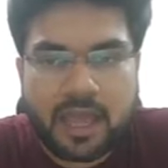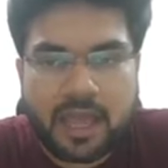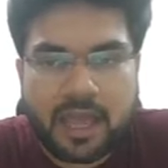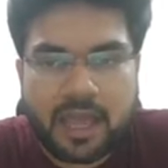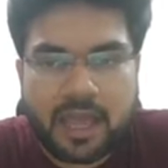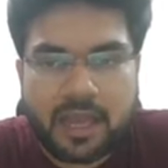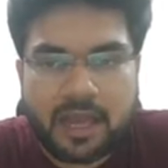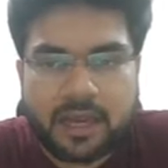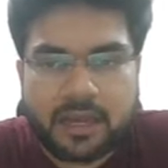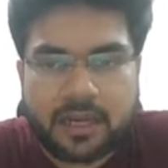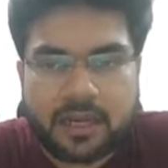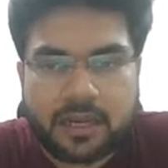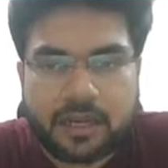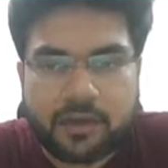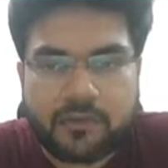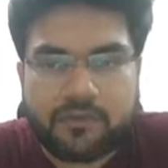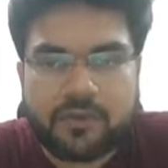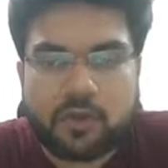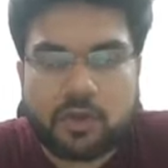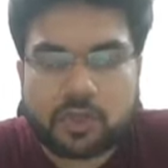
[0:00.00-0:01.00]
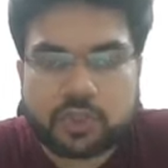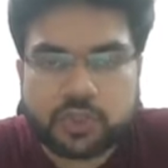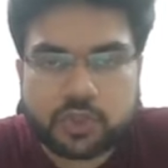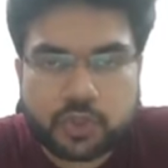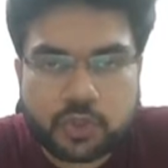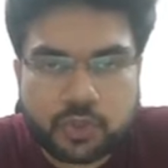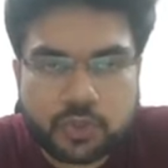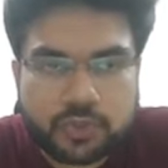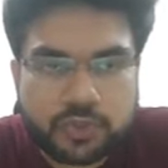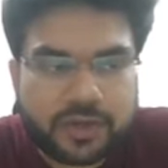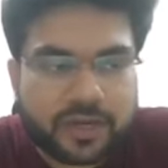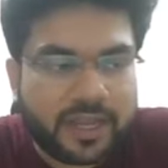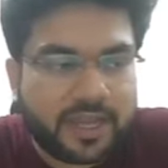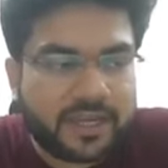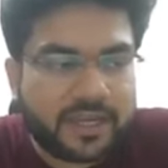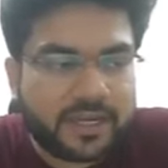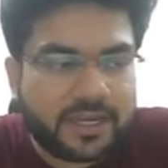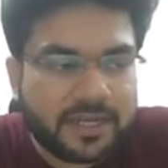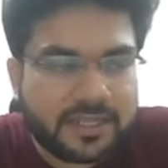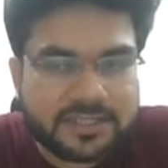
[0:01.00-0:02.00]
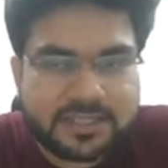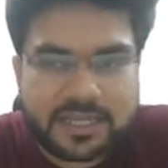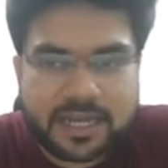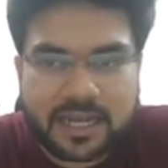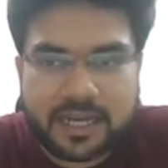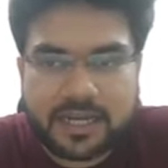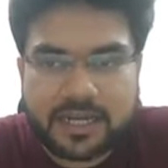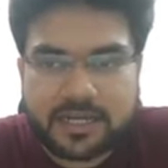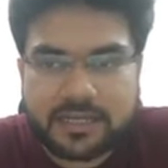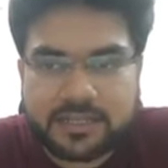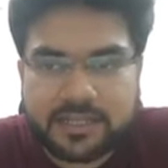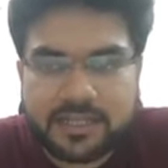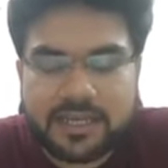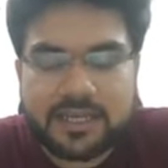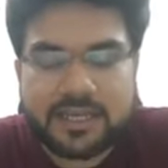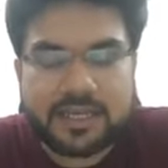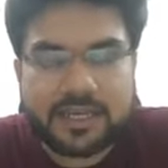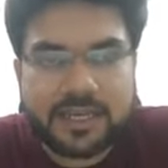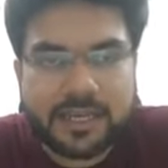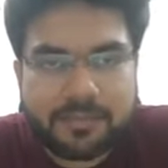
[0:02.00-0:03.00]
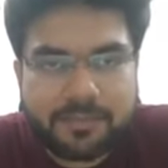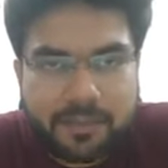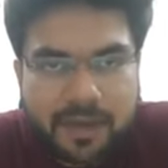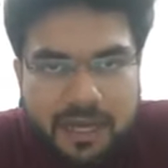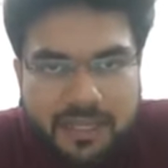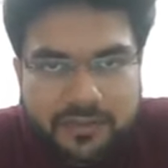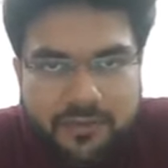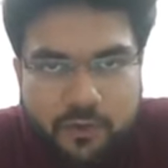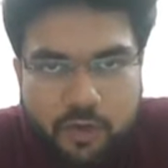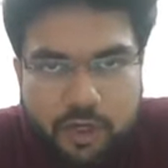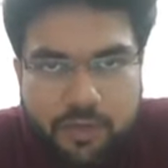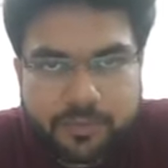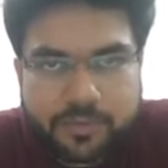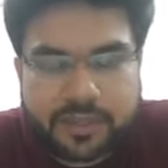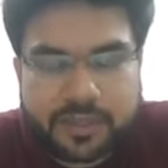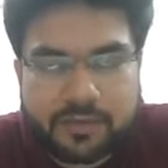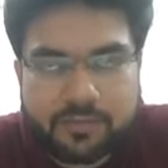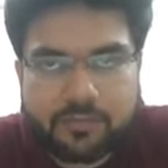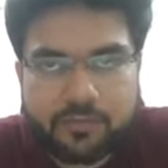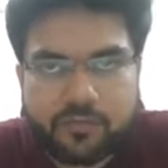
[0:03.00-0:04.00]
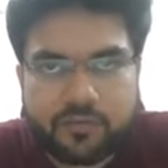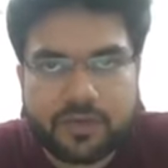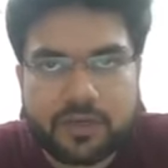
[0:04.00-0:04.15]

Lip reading: and we'll also try and understand the learning path for a PM.